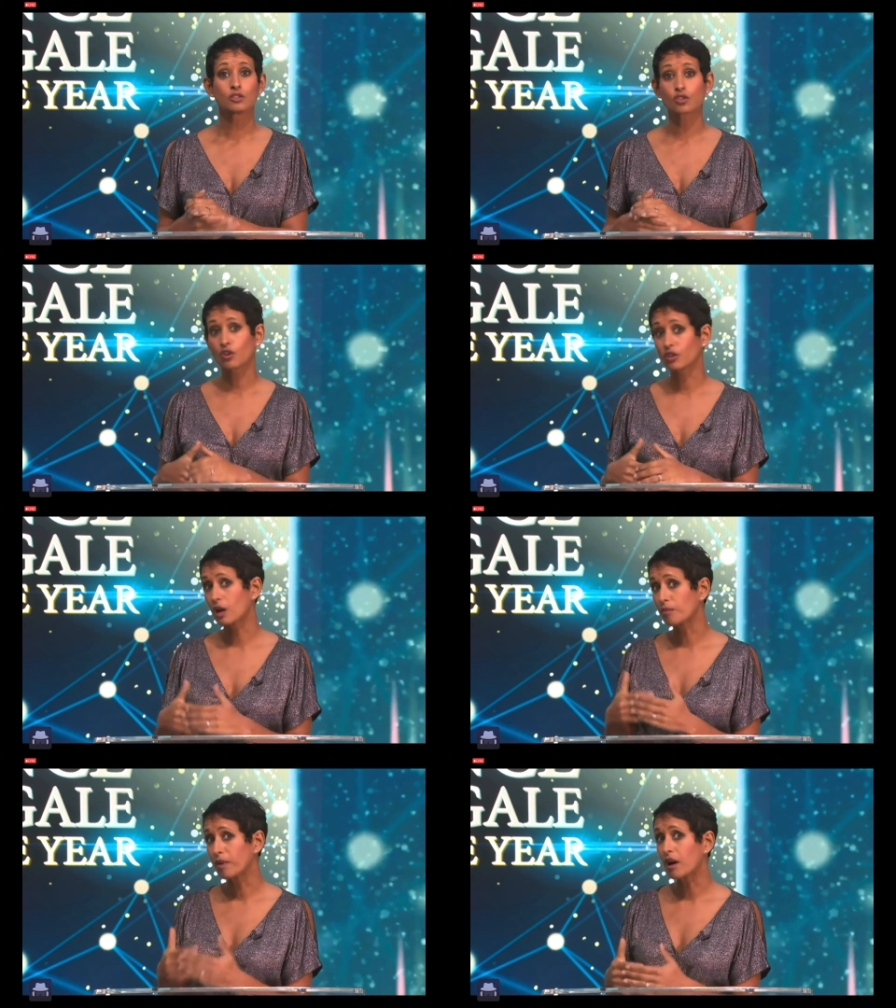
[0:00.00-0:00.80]
who's
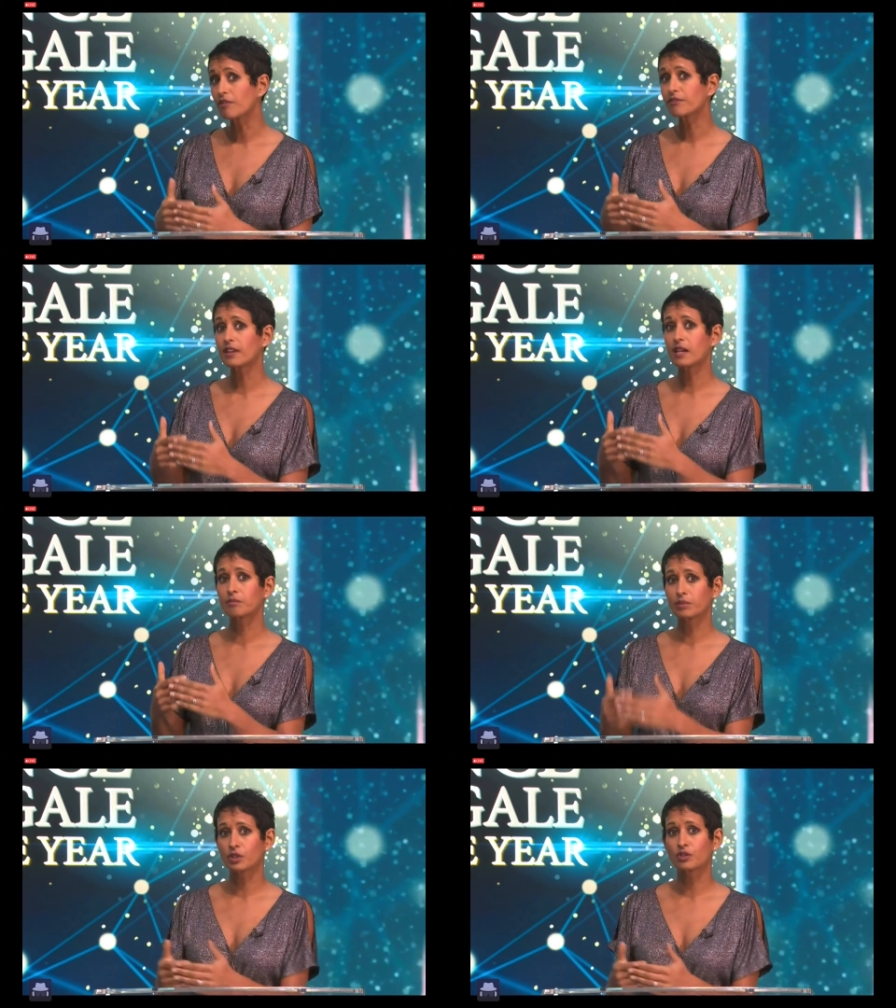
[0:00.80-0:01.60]
gone above
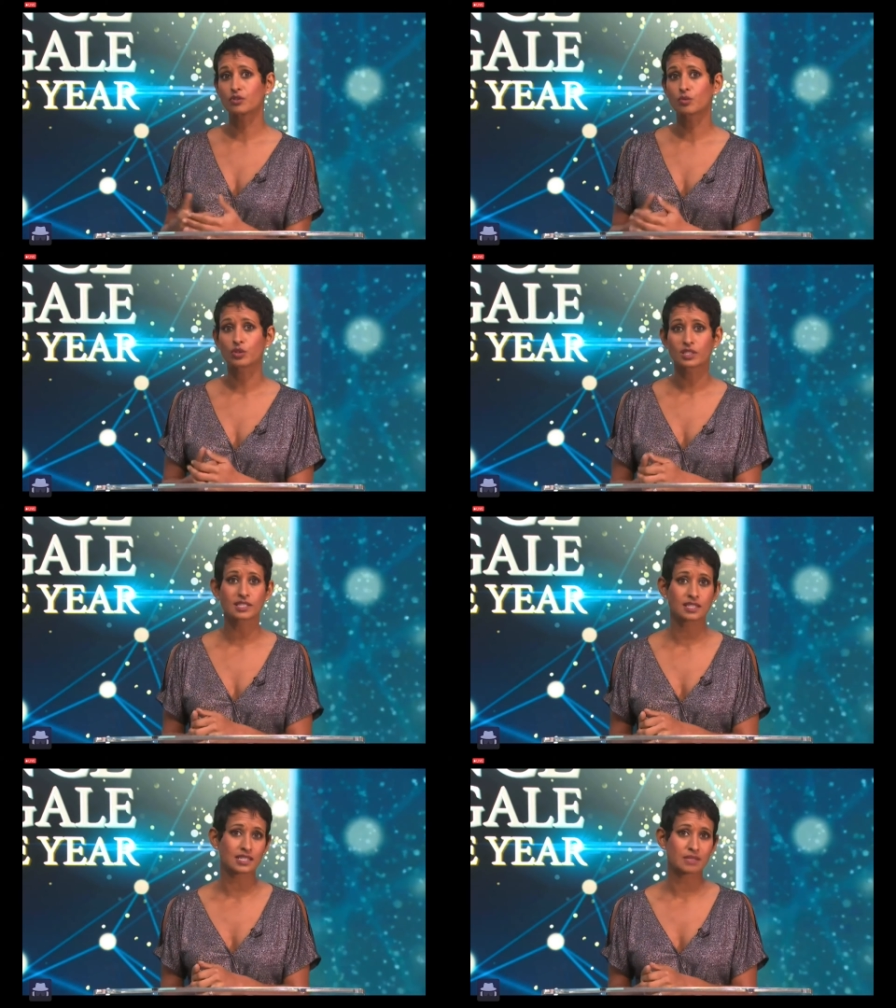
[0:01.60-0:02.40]
and beyond what
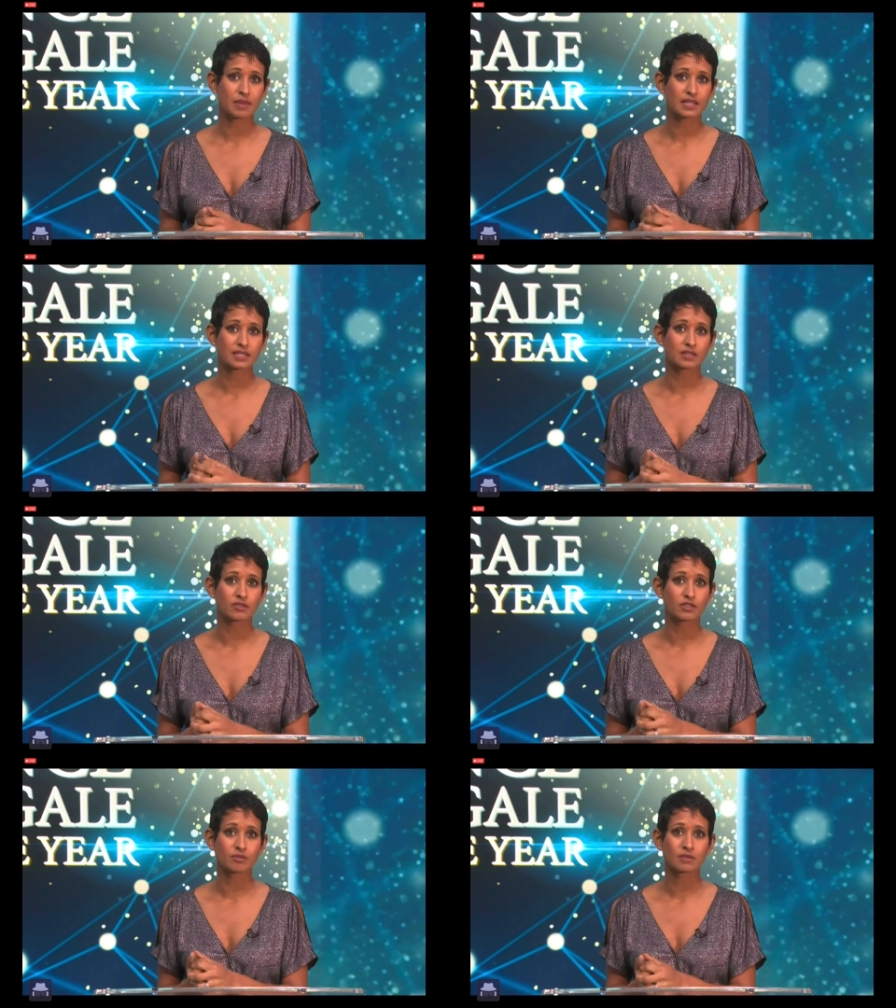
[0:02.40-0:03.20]
is expected
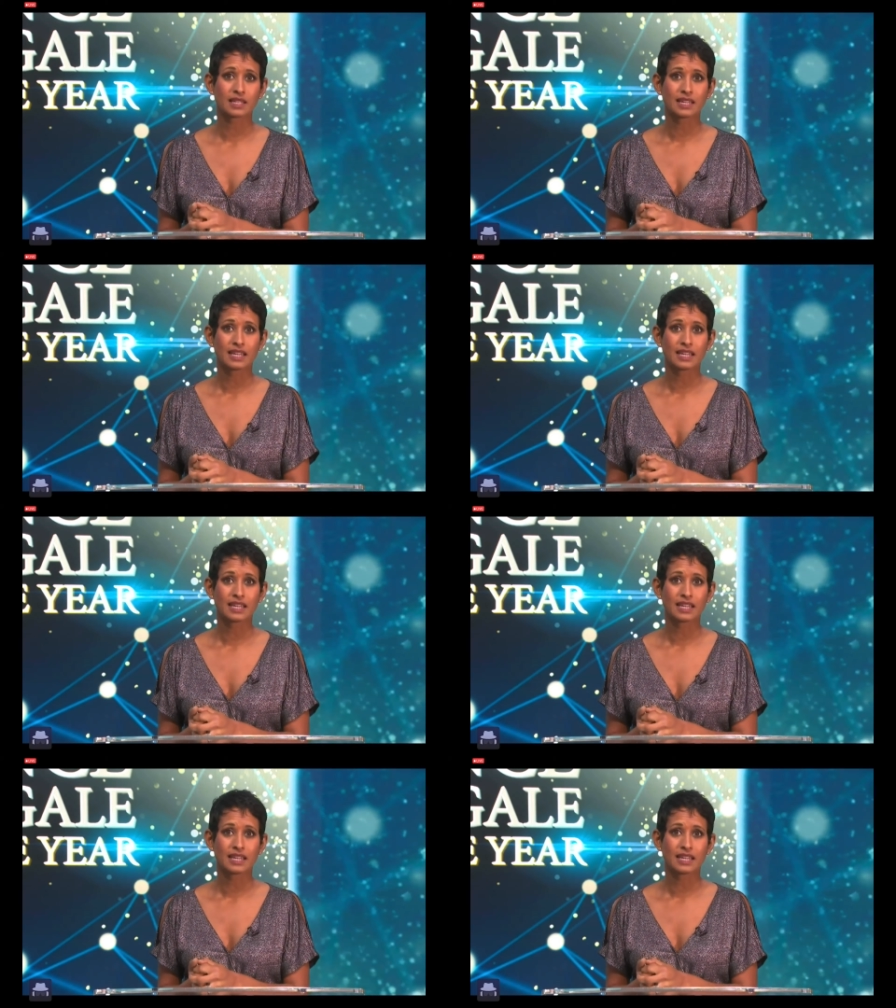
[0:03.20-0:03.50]
of them